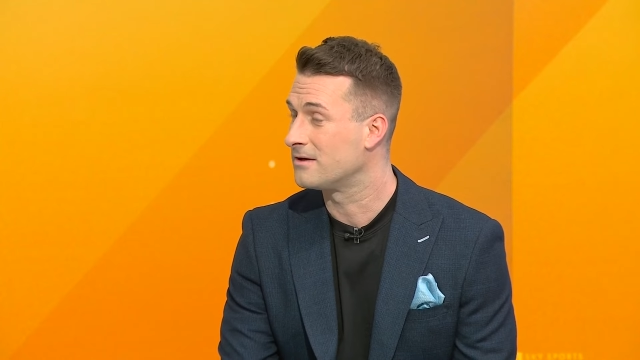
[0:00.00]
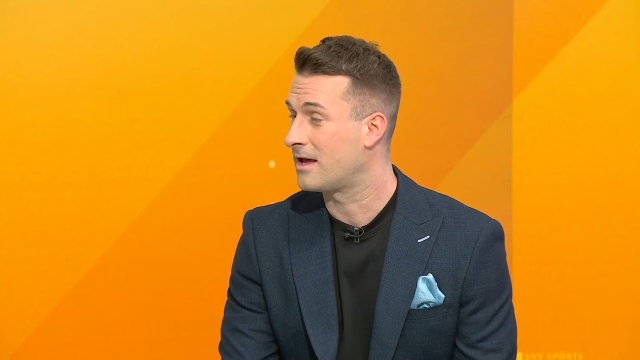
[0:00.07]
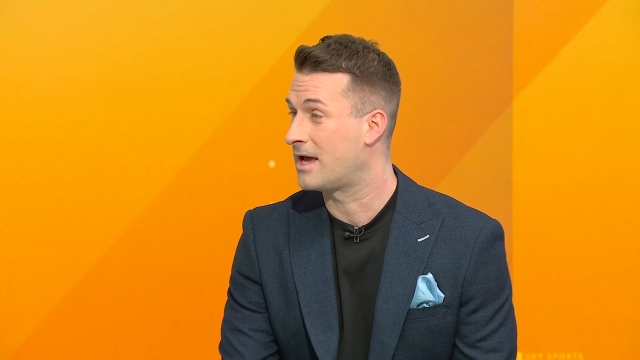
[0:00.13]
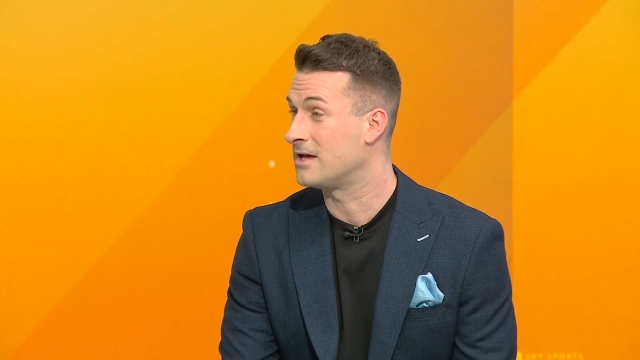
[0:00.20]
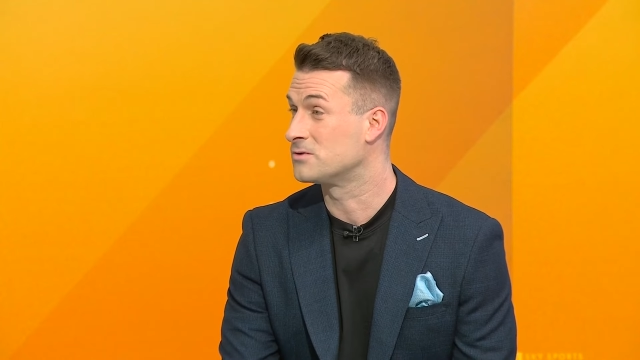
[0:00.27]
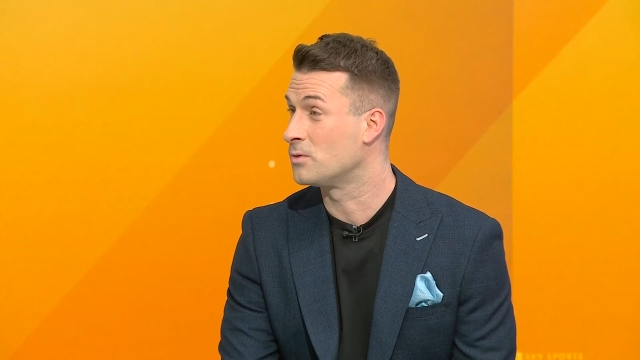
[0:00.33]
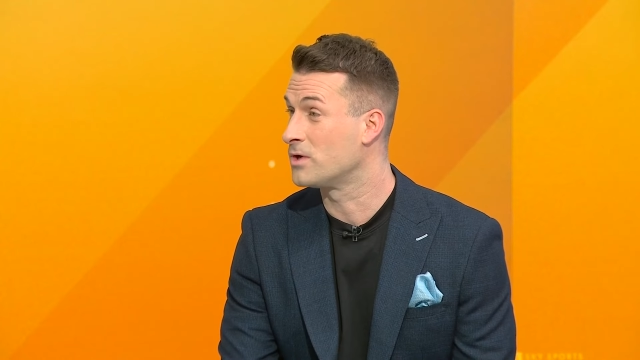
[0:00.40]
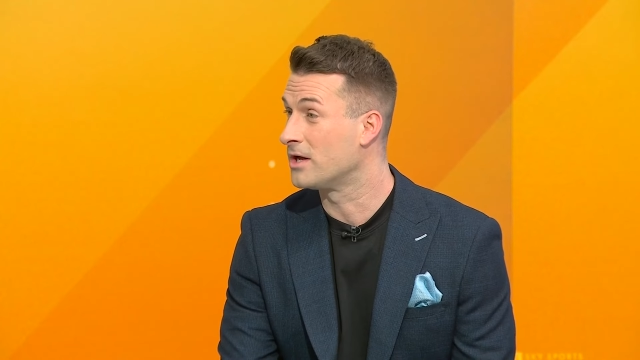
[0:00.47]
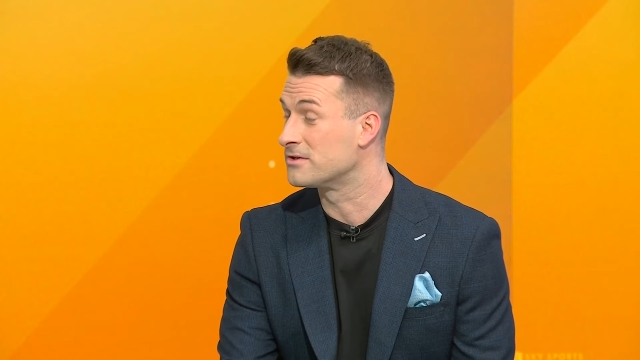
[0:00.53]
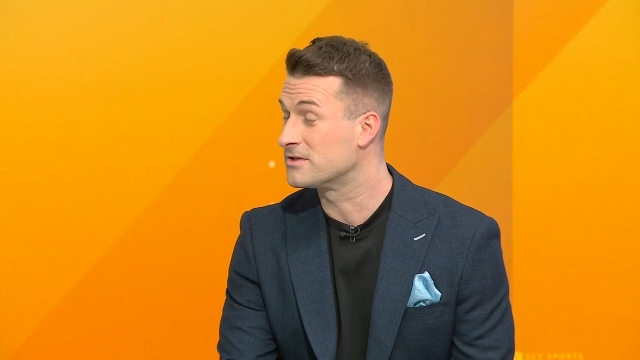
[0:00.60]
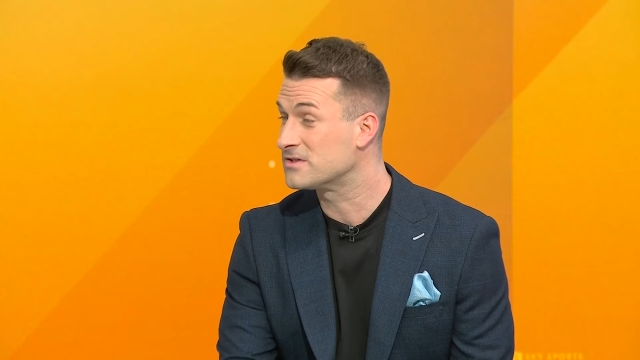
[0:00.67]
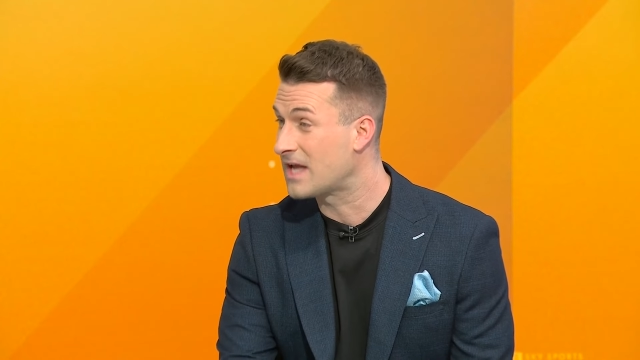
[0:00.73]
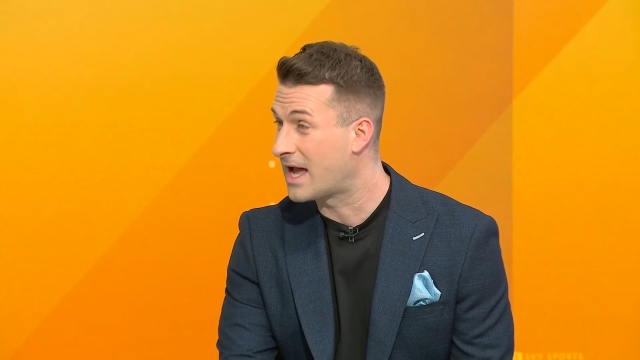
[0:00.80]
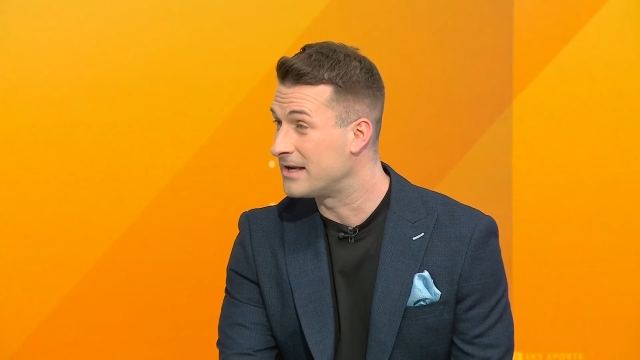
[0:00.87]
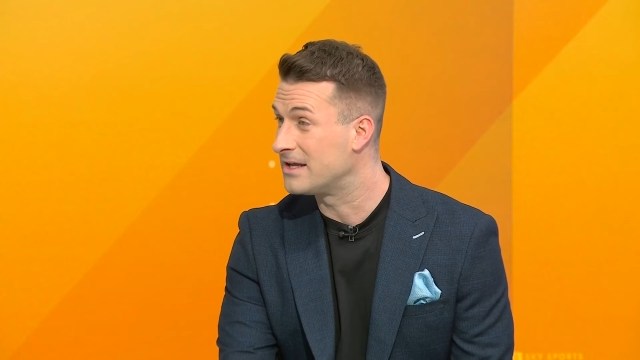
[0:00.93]
as we
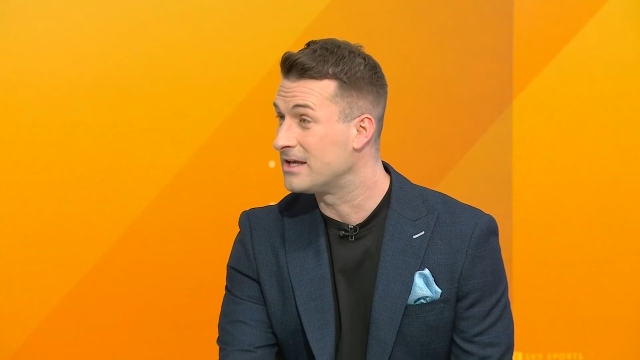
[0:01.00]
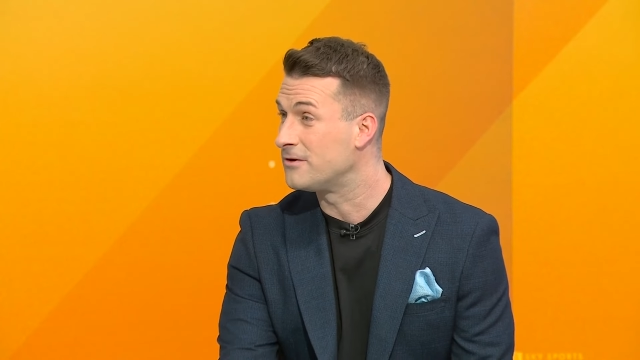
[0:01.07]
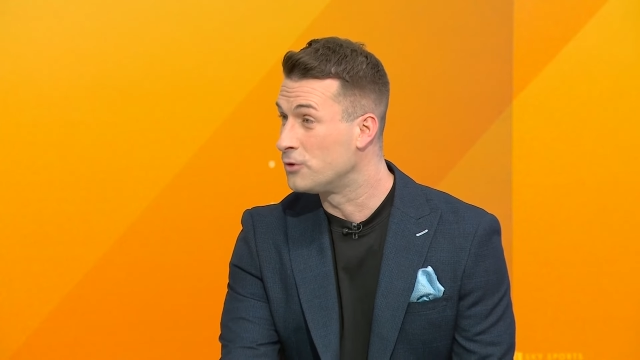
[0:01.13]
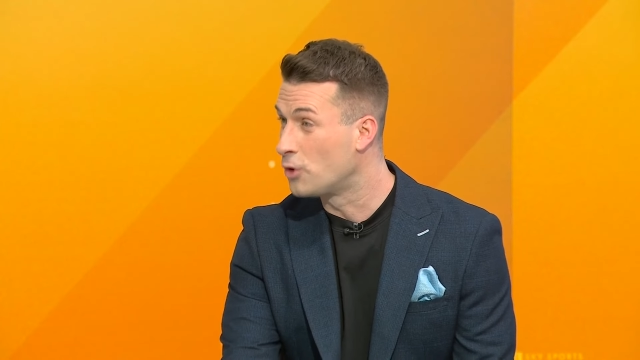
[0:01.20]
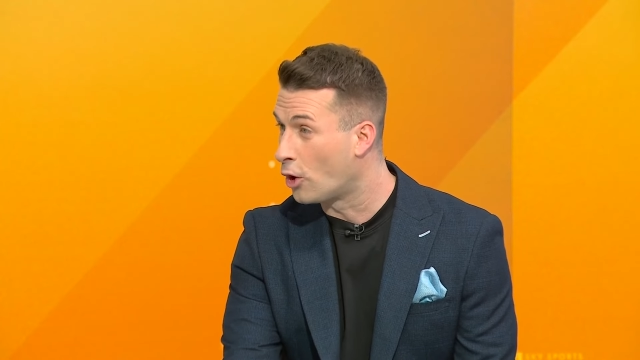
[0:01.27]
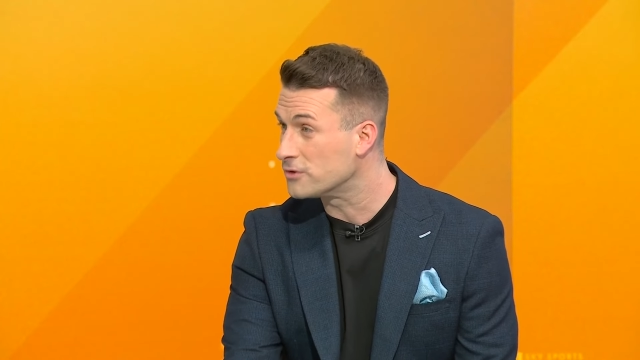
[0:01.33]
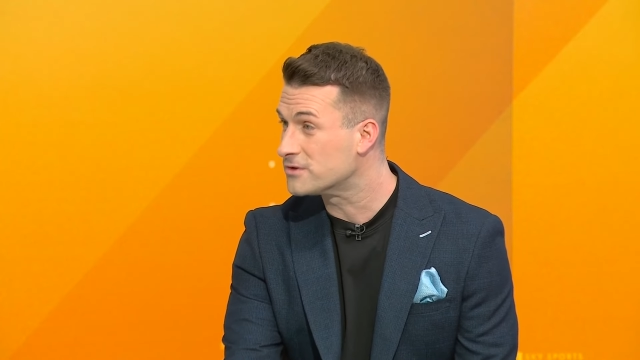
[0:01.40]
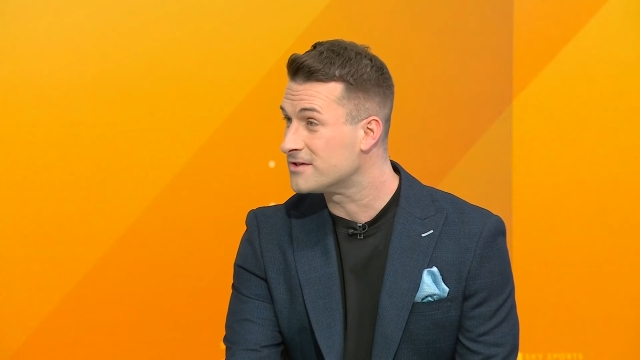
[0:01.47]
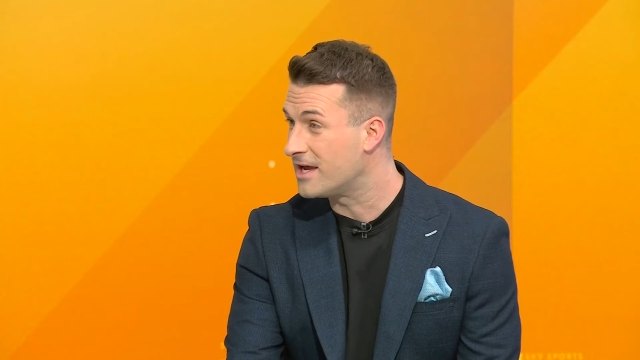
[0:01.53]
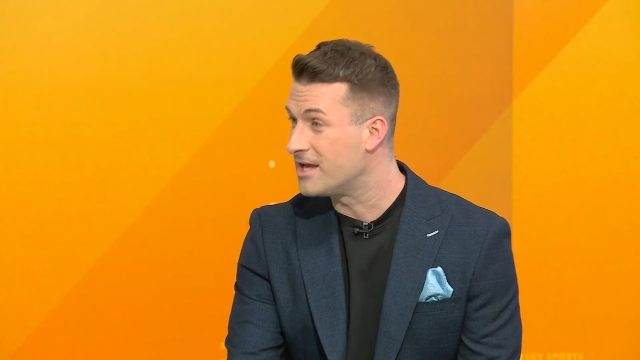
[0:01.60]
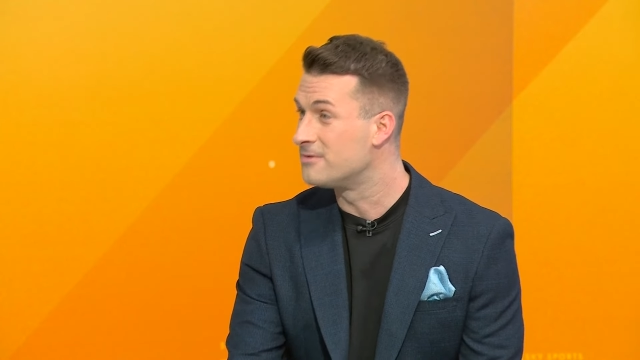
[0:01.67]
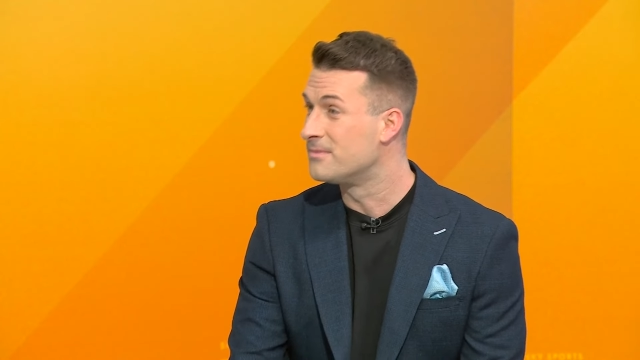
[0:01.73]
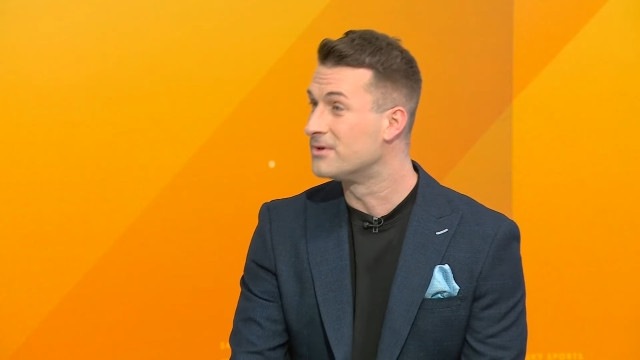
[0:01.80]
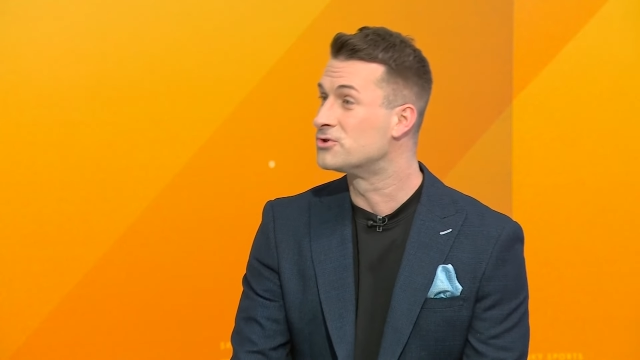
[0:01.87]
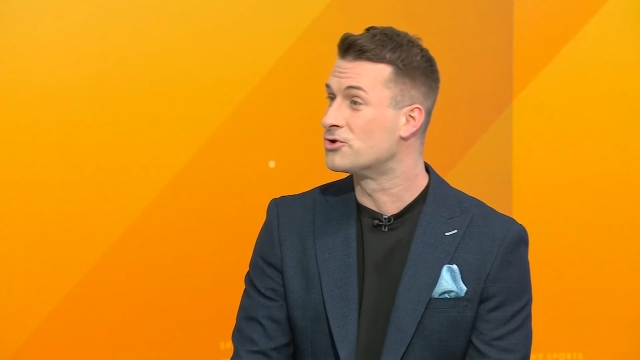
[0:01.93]
understand it, not
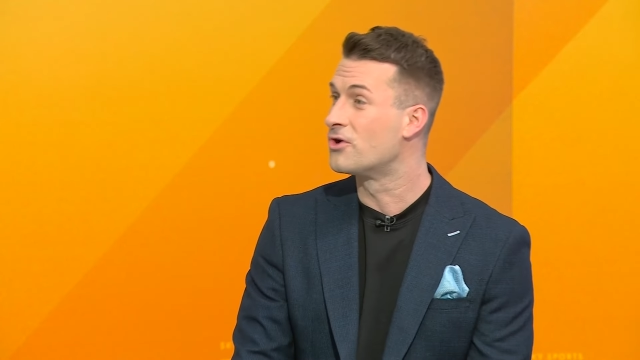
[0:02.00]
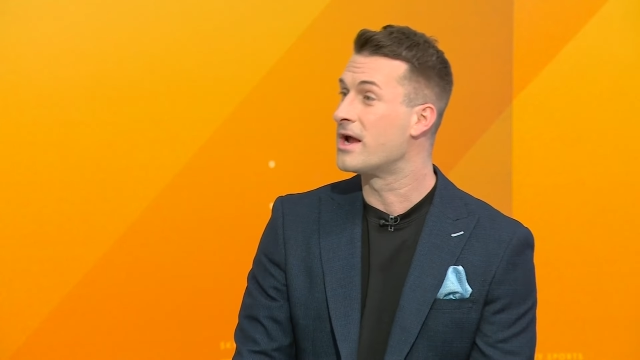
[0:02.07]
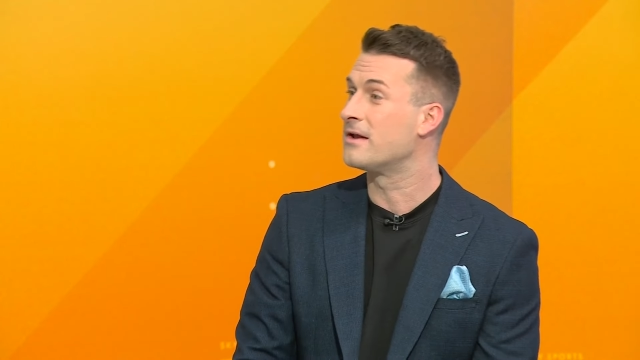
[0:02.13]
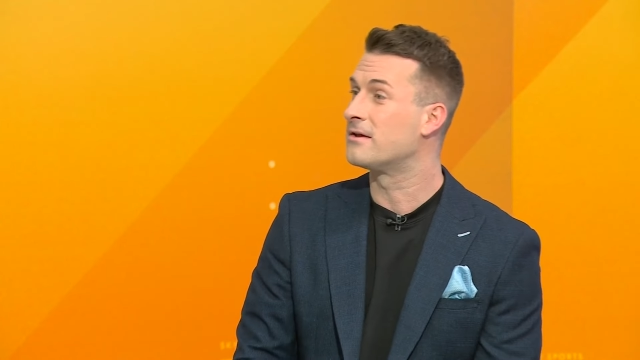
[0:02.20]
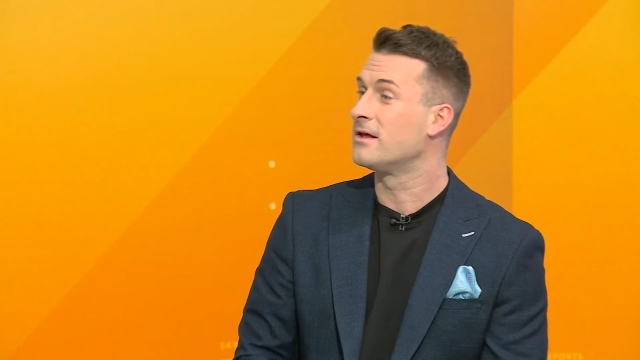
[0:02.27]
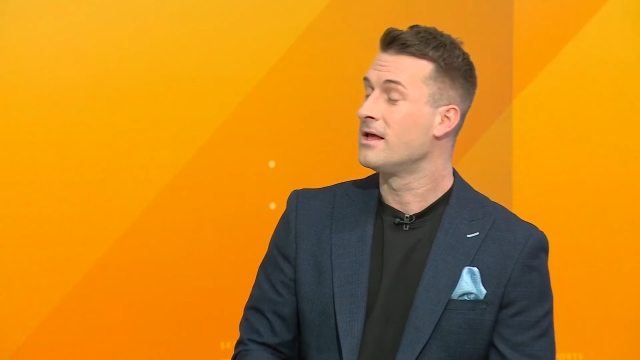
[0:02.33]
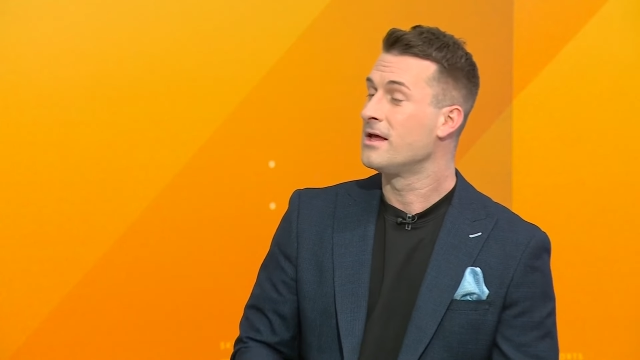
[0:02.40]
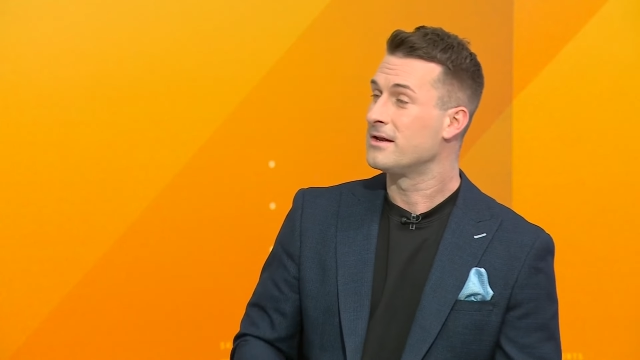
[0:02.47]
in Madrid.